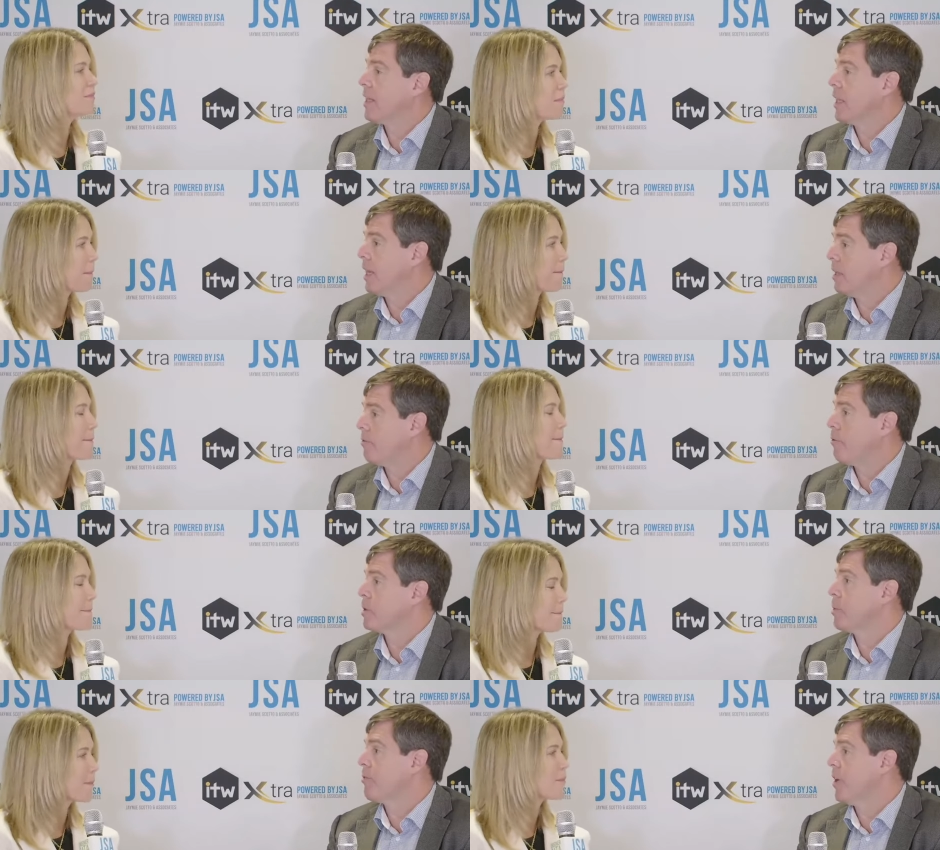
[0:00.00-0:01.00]
Speaker 1: that landing
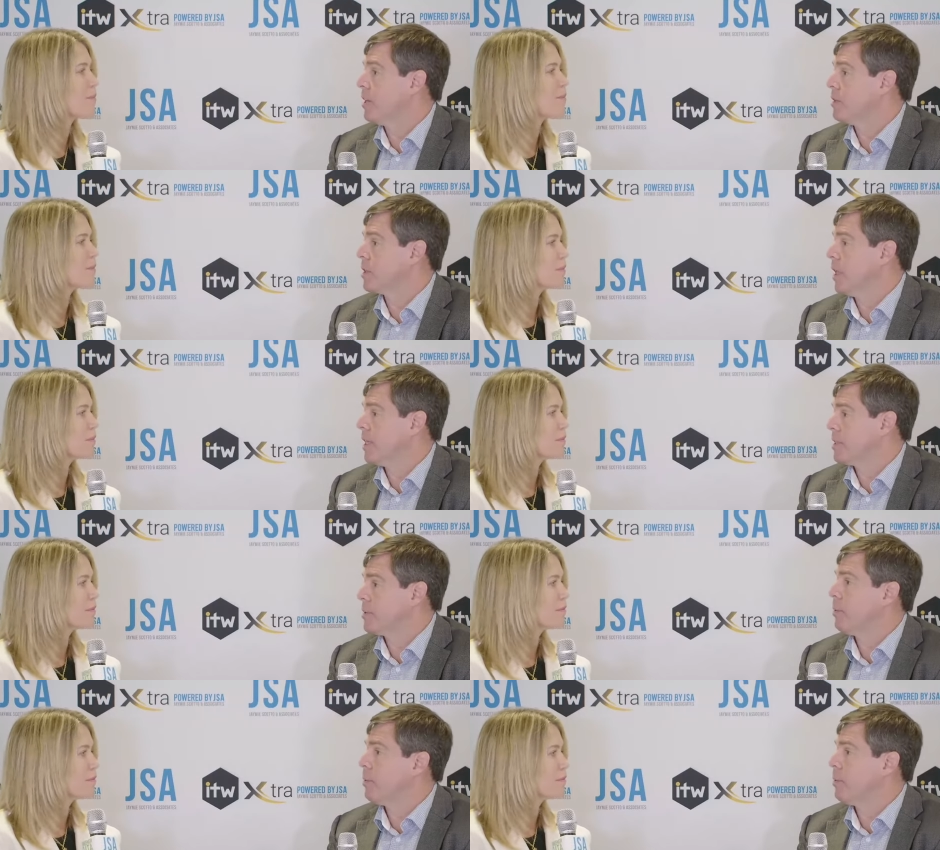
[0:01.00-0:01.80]
force, provide those licenses.